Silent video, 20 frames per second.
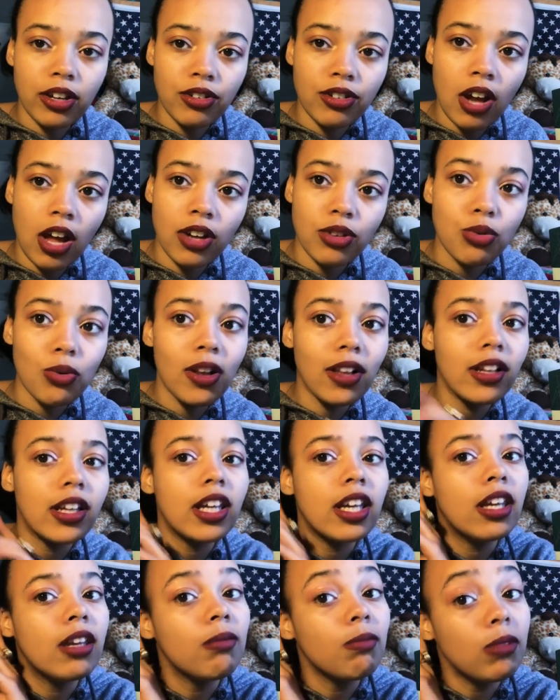You're not
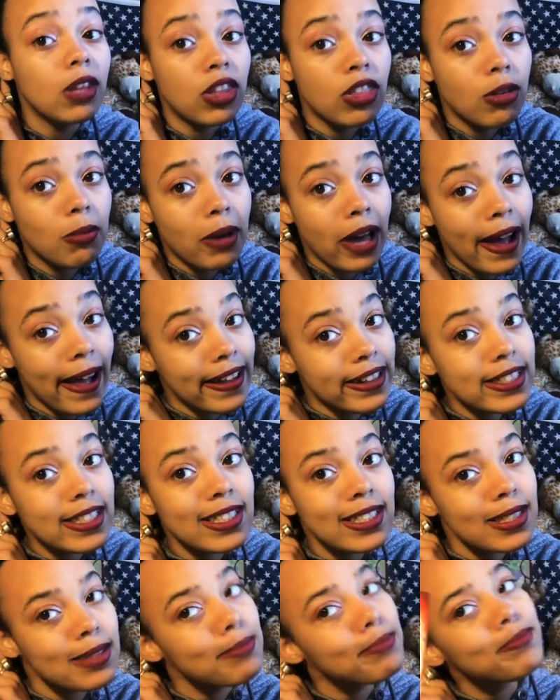dwelling in the
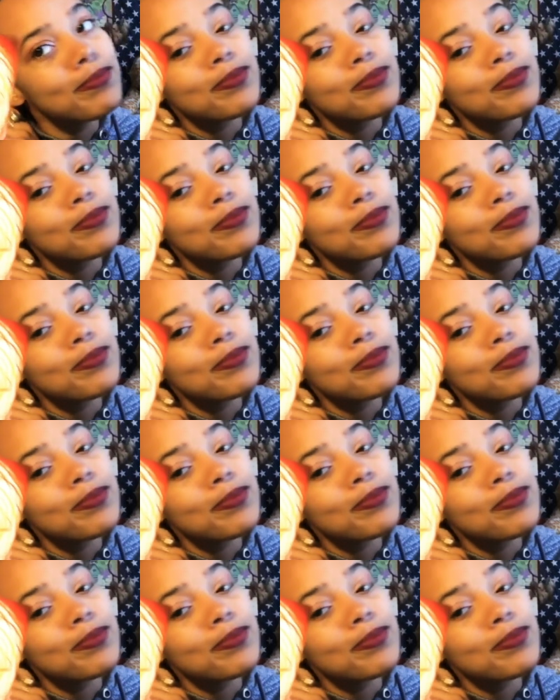past.